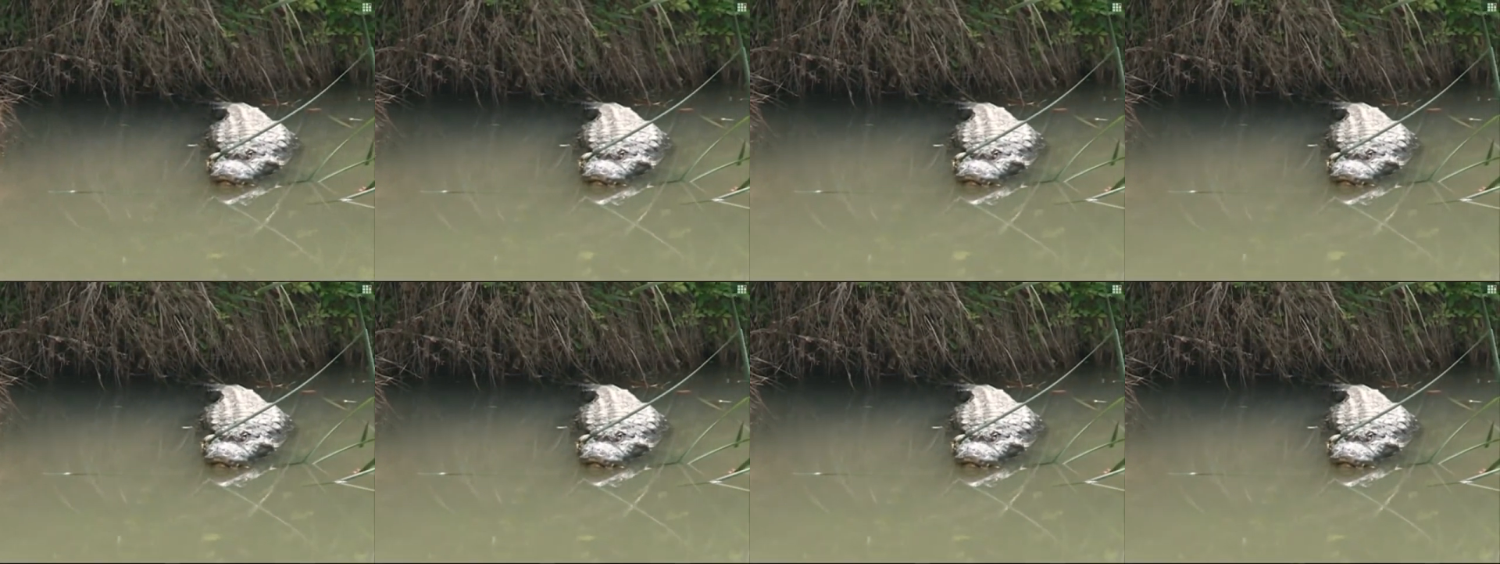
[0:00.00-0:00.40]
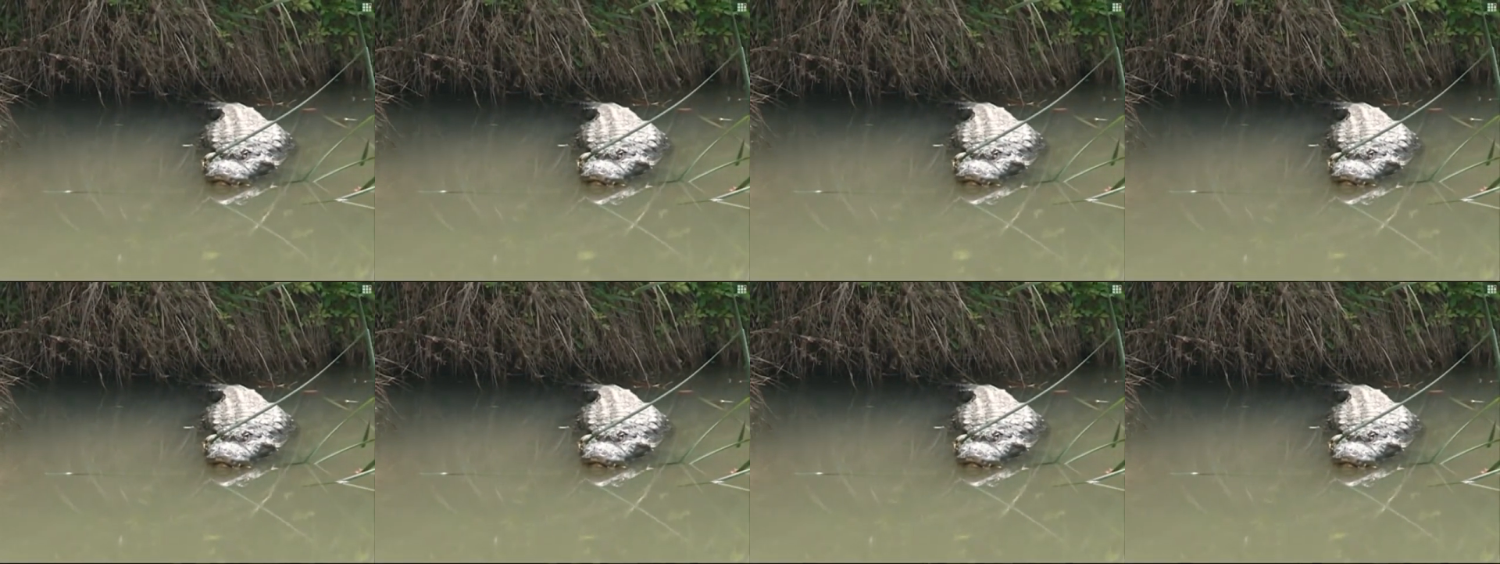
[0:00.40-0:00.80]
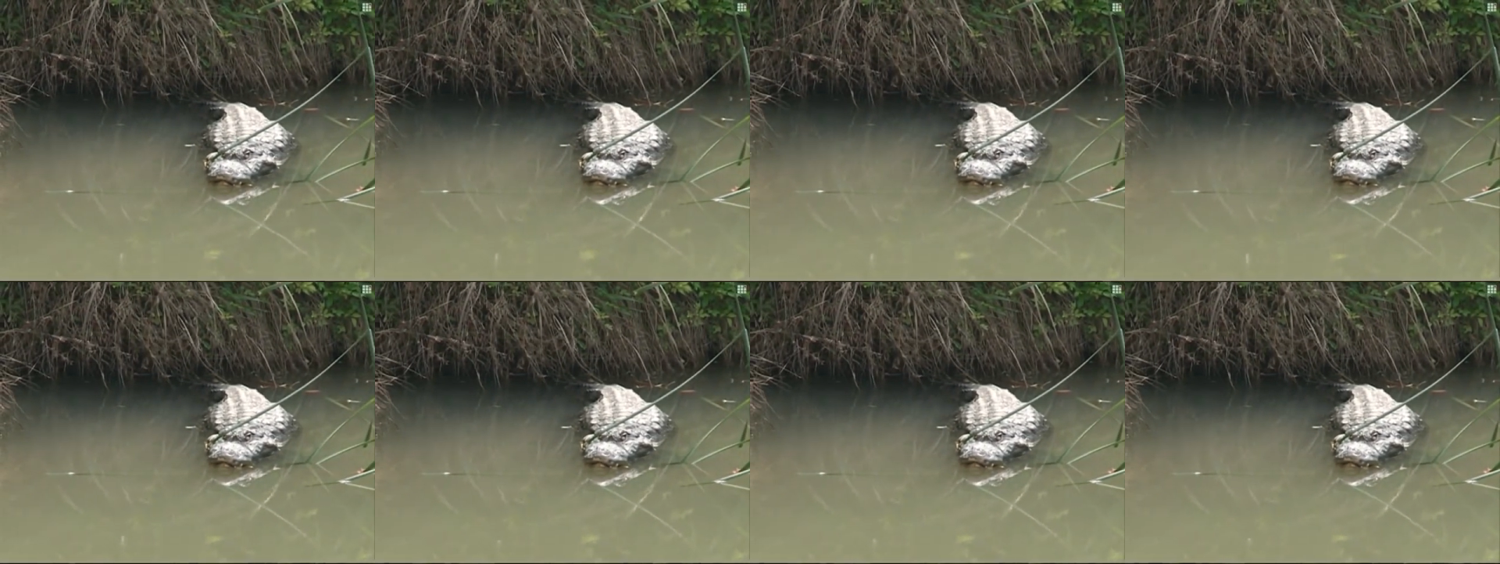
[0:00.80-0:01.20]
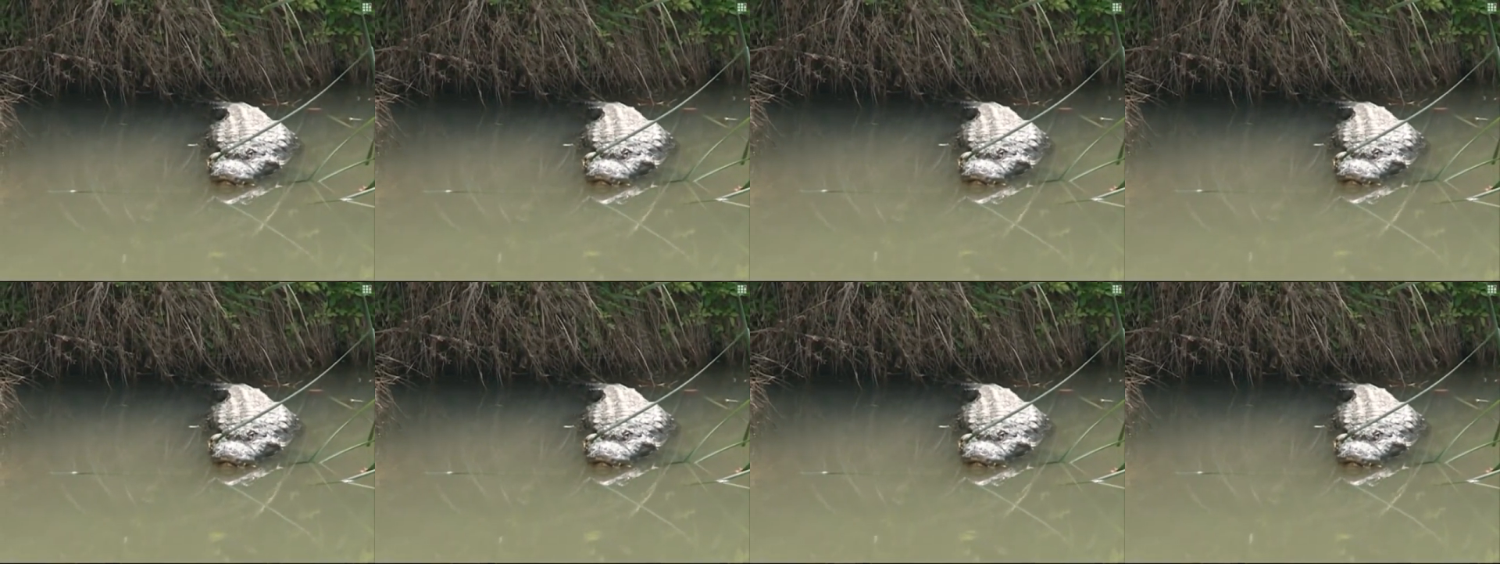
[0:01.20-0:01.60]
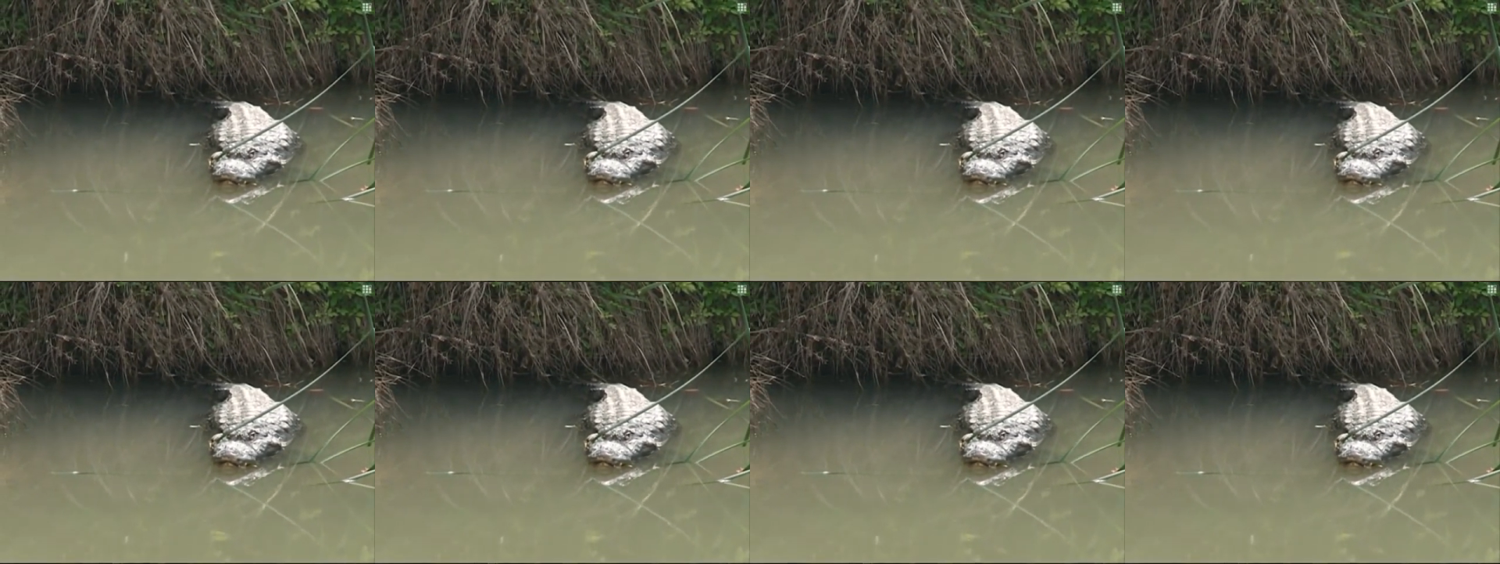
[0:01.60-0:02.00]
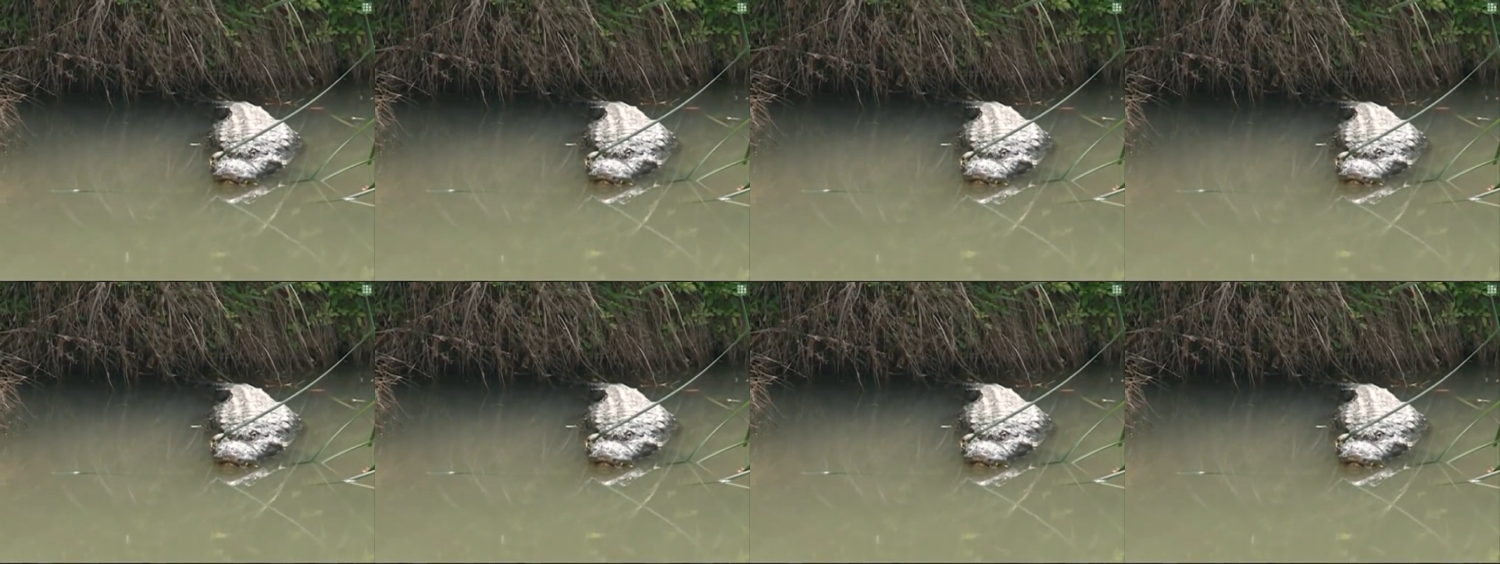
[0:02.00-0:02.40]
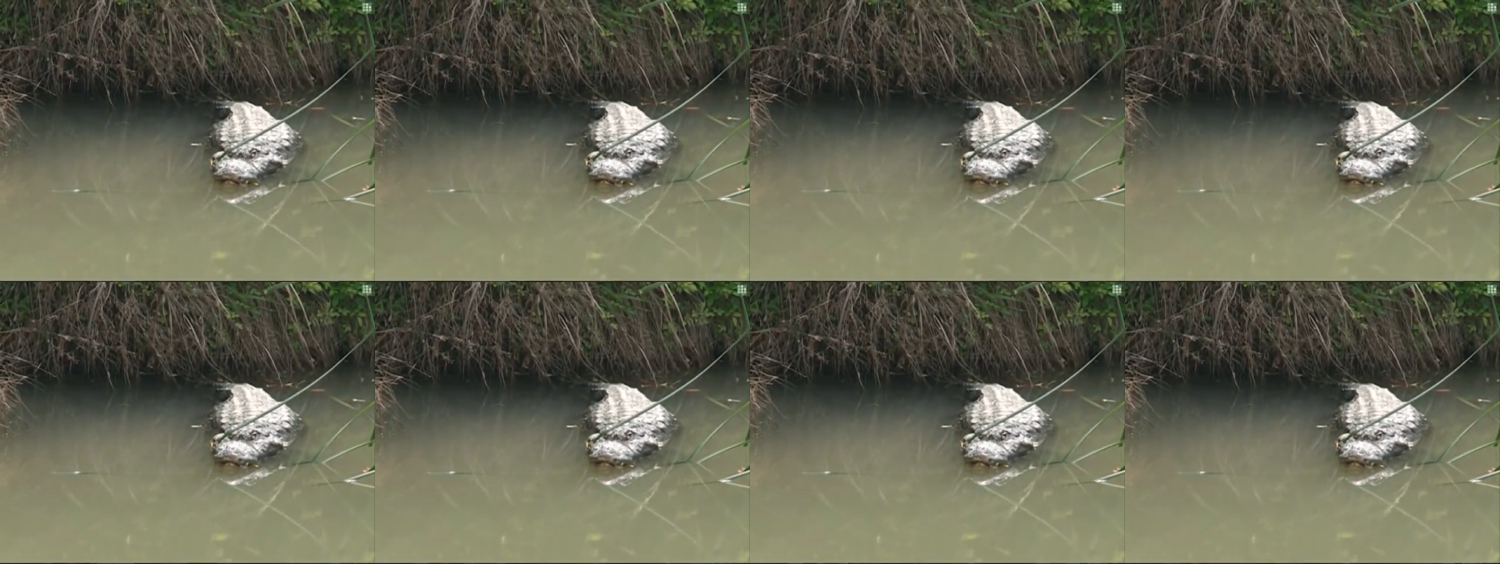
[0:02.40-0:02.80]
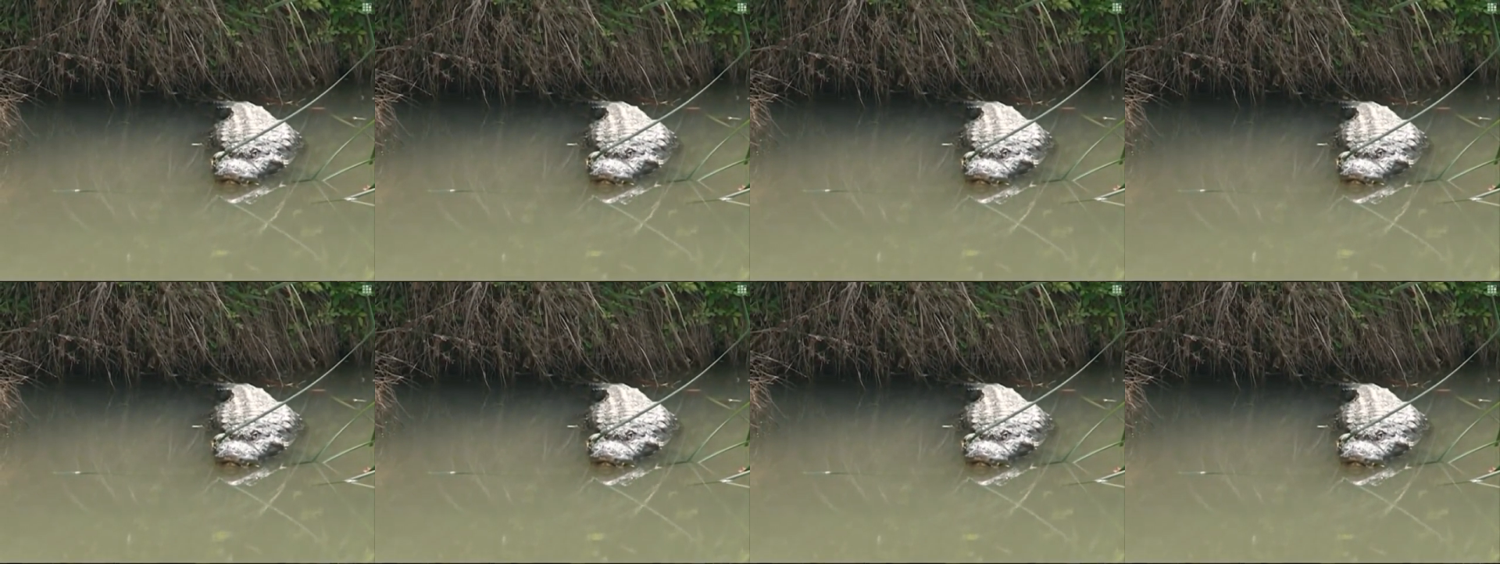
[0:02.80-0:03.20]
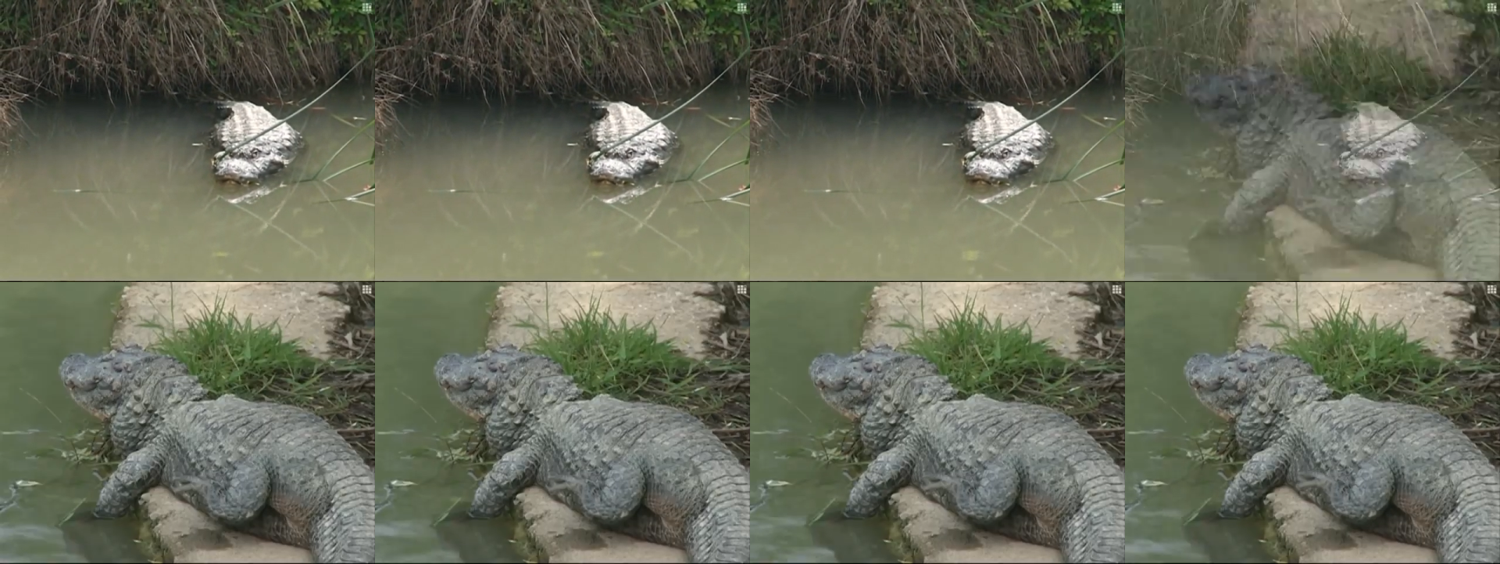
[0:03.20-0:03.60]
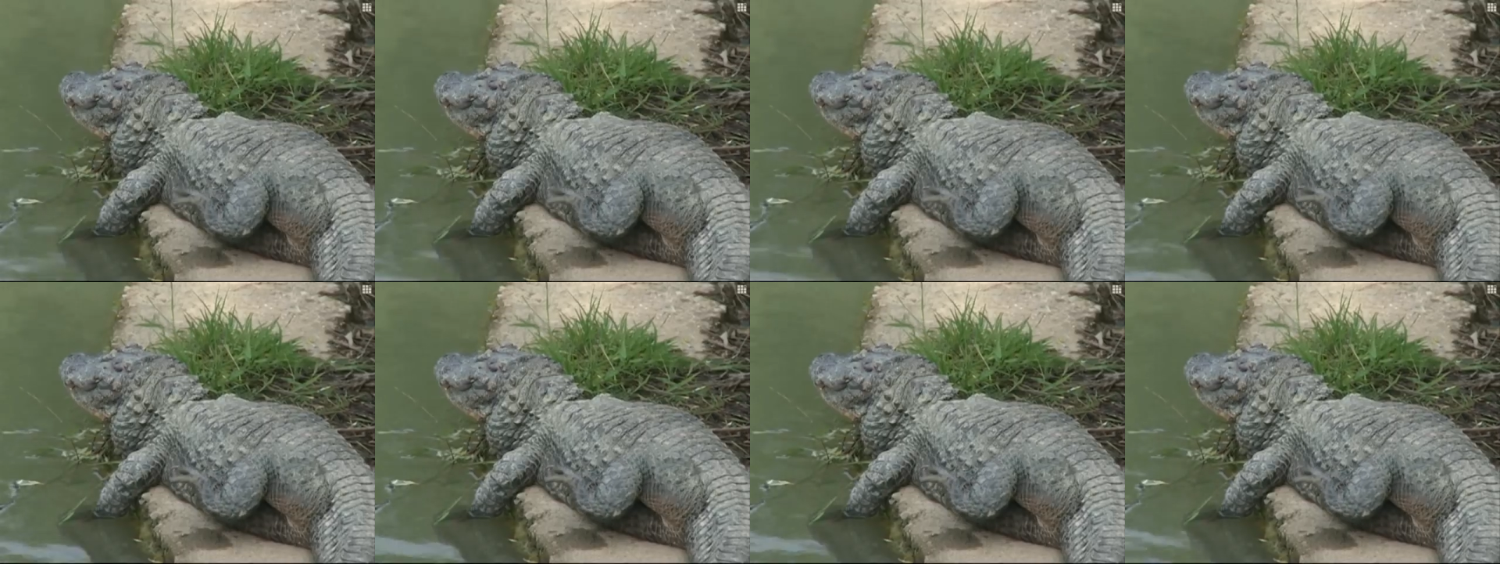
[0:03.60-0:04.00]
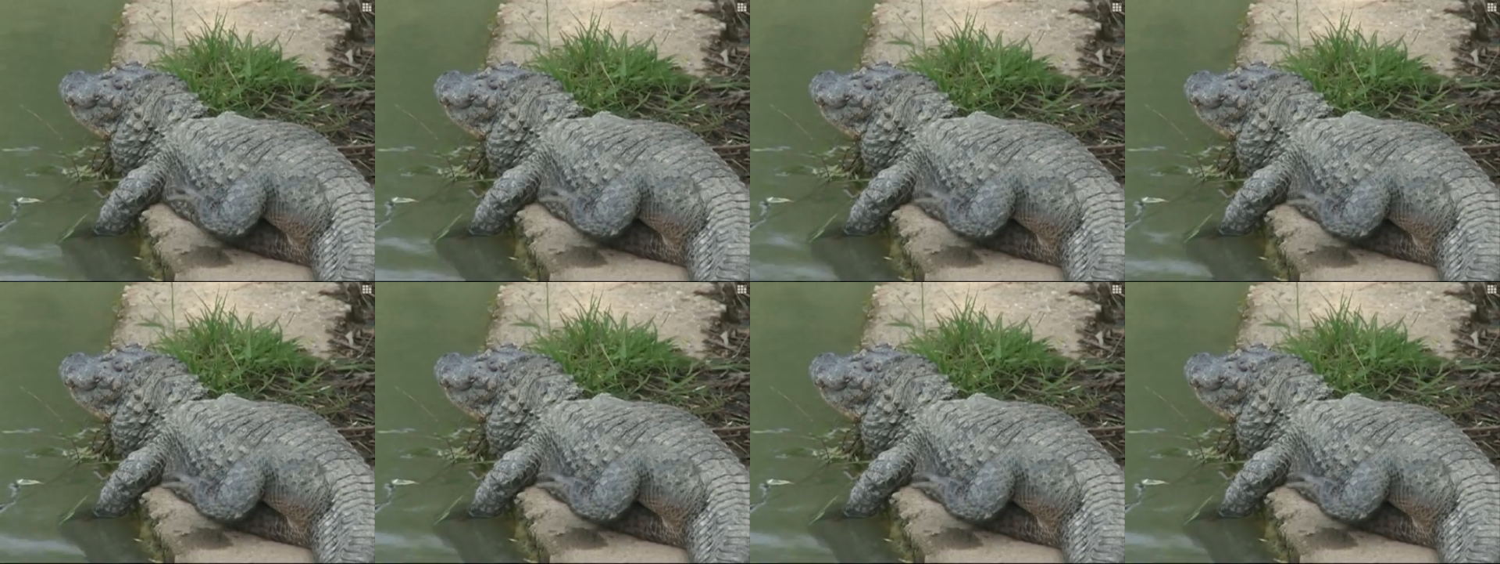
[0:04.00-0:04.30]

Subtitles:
No face is visible, so there are no lips to read.